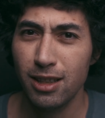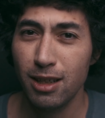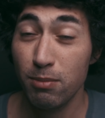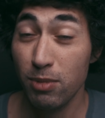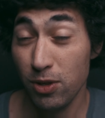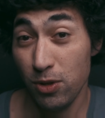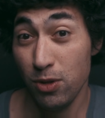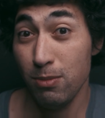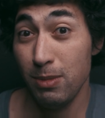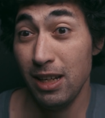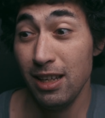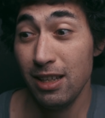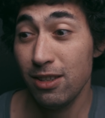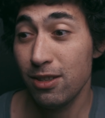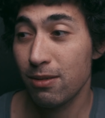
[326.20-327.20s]
I presume
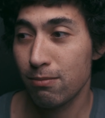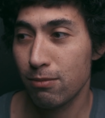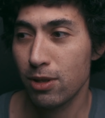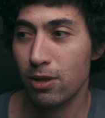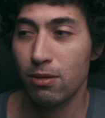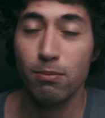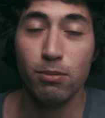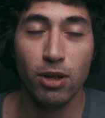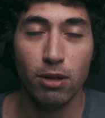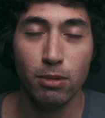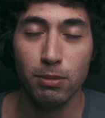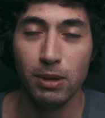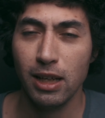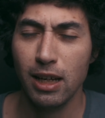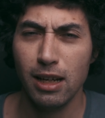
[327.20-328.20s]
it is. You could
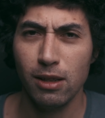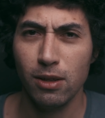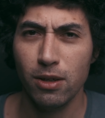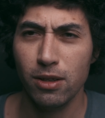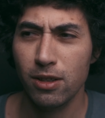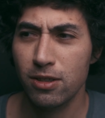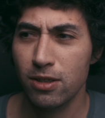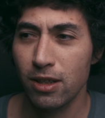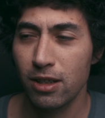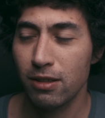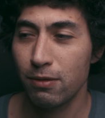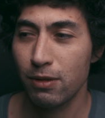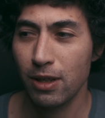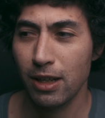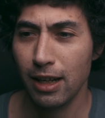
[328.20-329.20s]
probably get a longer
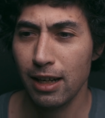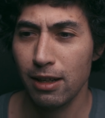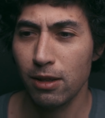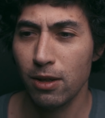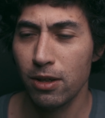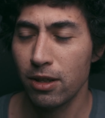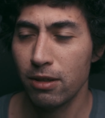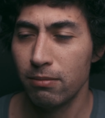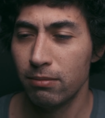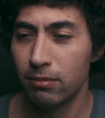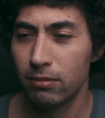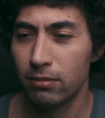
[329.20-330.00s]
tongue if you can get longer.